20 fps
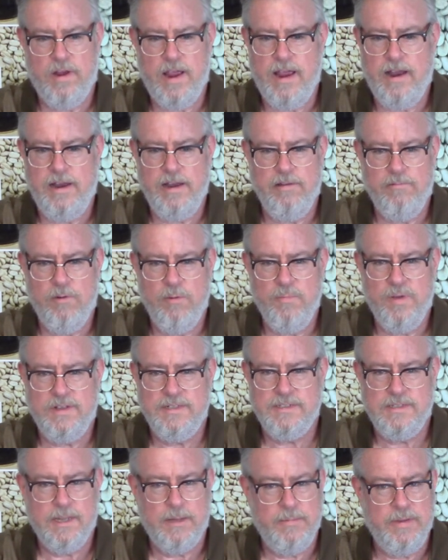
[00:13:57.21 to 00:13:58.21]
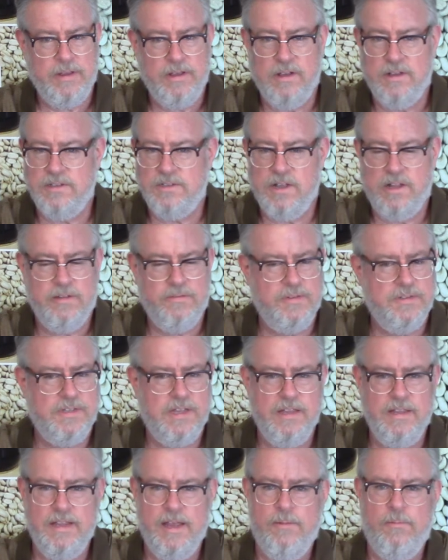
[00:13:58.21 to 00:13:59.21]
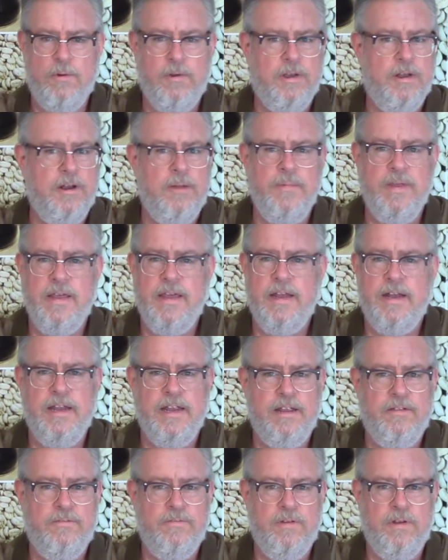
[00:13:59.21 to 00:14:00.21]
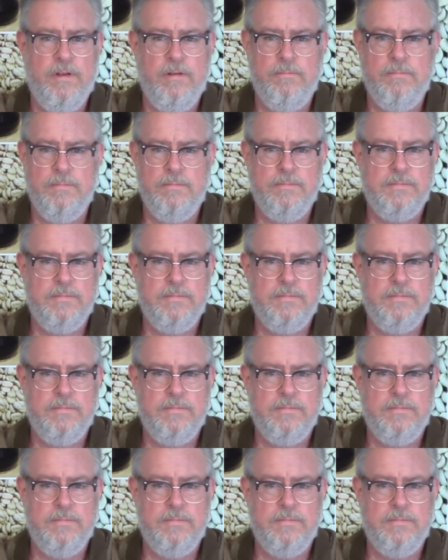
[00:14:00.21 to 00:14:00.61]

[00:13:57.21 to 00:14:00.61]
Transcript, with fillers: adding Robusta because all of a sudden they weren't going to be getting from